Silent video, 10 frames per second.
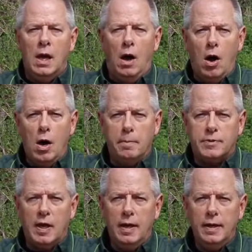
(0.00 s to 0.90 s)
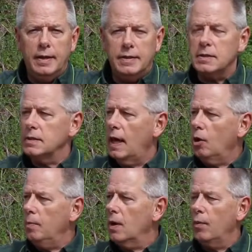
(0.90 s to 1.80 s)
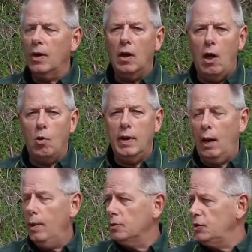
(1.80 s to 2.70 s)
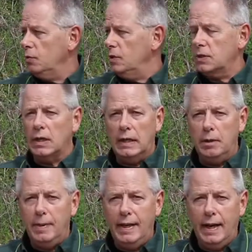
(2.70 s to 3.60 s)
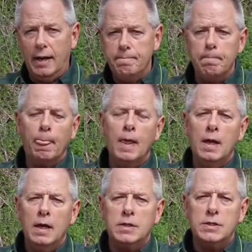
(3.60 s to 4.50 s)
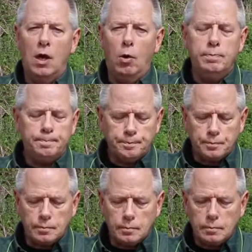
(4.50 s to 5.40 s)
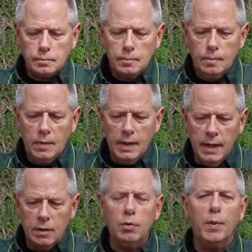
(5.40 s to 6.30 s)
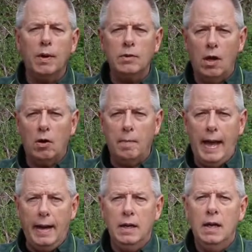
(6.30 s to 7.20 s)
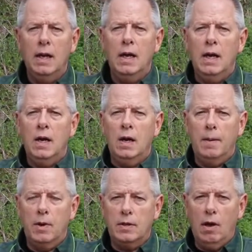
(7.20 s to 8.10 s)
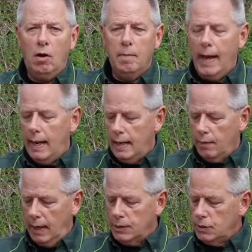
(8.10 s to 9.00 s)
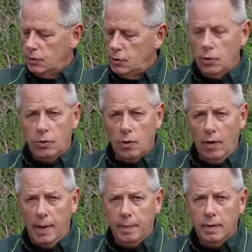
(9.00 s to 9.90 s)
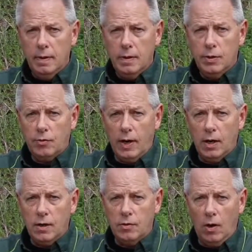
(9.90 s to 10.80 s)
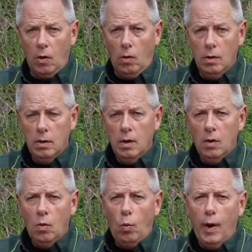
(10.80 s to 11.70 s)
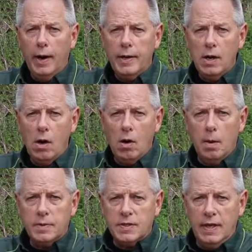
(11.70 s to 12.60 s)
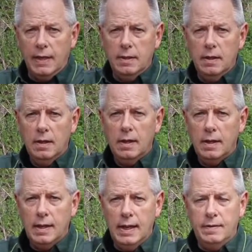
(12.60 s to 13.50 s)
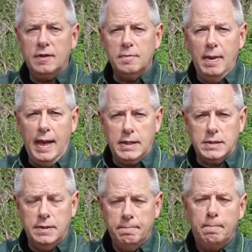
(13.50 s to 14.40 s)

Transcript: Arms. This is not going to be a real long one. I will shoot just a little bit here. So here's what we're going to talk about. I'm going to talk about in relation to your grip, your trigger control, where do your arms sit in this mix